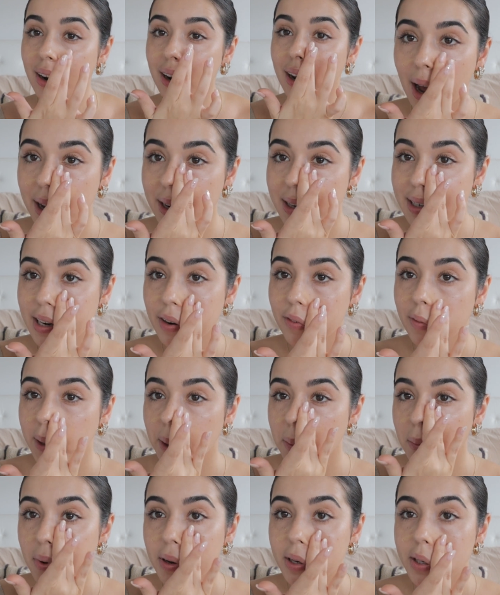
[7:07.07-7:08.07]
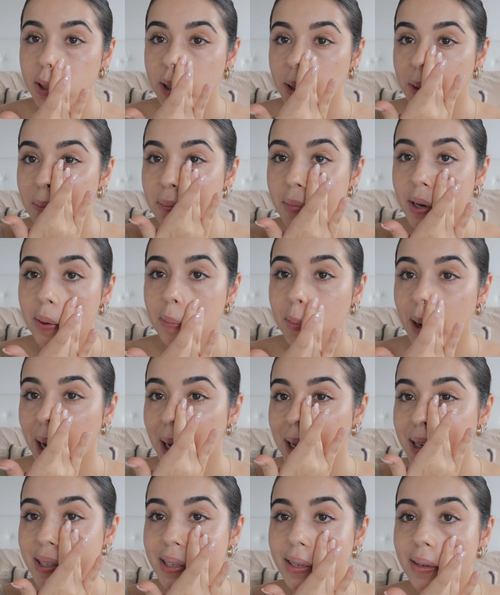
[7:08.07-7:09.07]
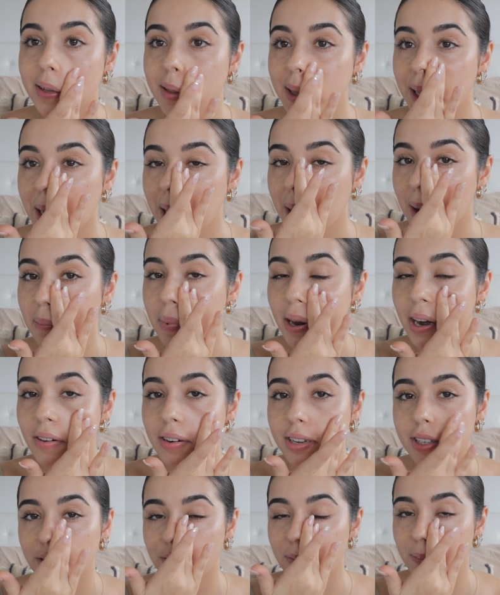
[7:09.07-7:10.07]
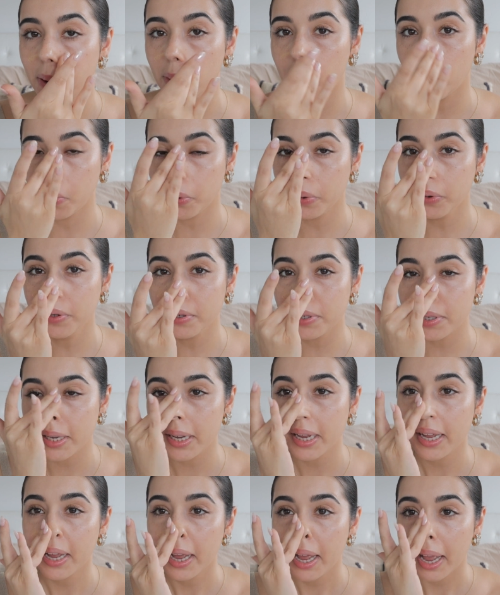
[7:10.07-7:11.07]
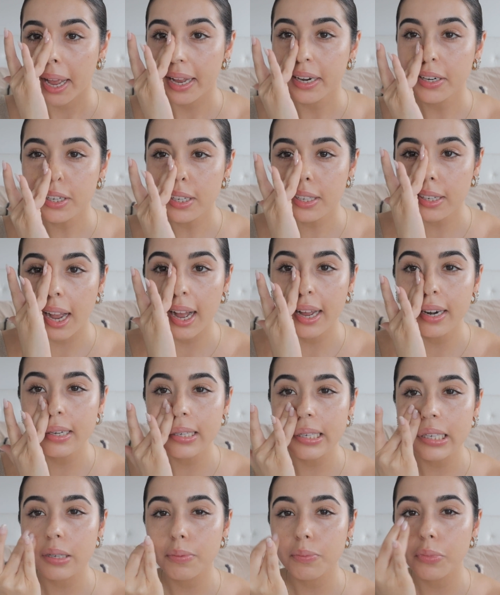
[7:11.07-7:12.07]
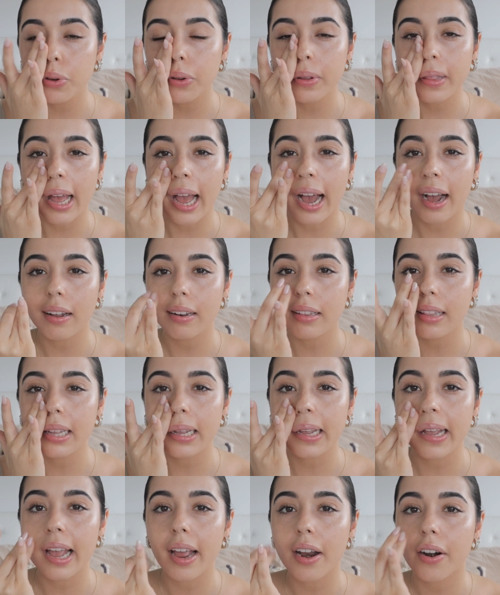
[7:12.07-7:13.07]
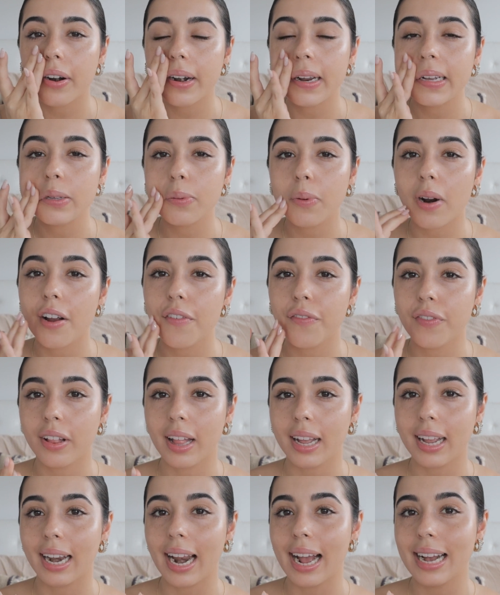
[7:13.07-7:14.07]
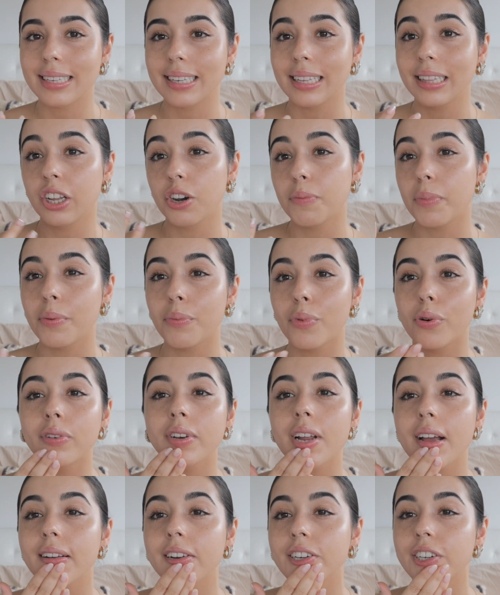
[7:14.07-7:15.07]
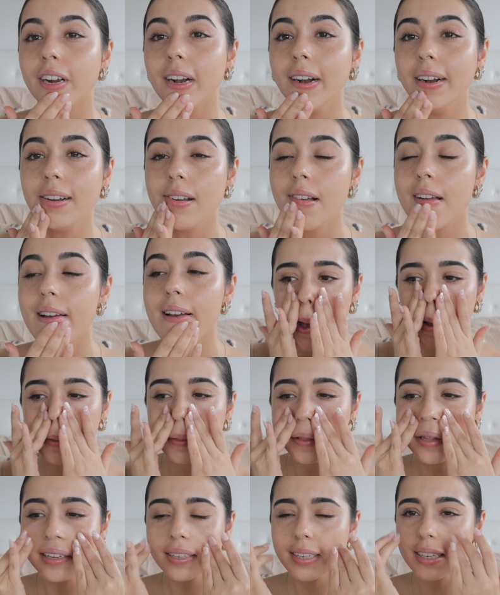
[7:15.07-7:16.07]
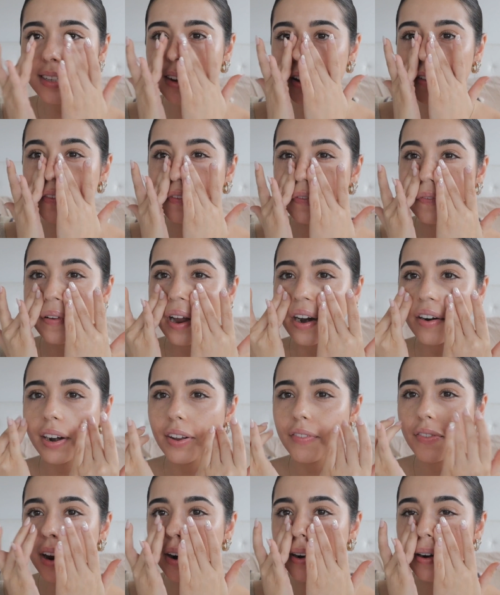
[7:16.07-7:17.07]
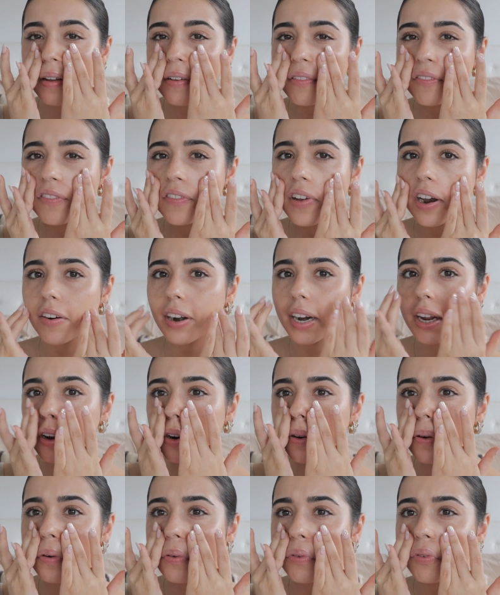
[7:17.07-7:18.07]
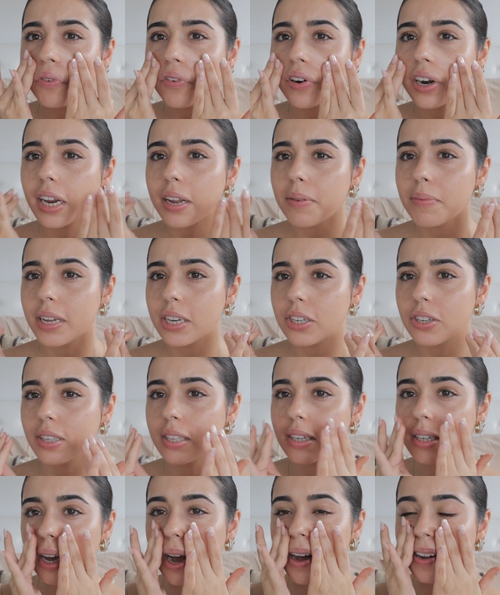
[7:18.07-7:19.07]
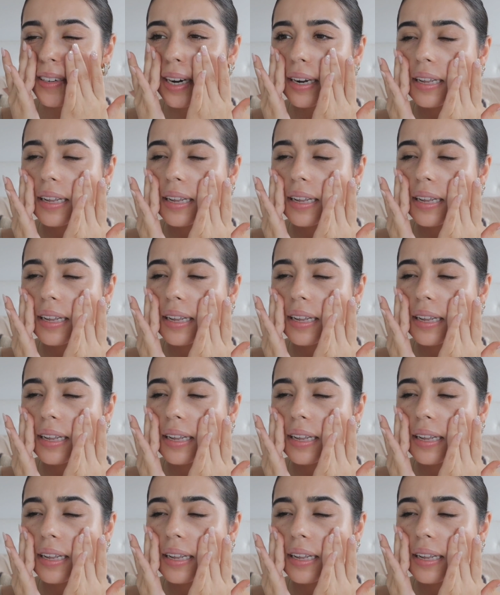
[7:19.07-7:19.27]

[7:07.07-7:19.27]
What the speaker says: I definitely want to minimize the appearance of pores and just kind of smooth out the areas where I feel like it has a little bit more texture. And this is very, very, very creamy to the touch.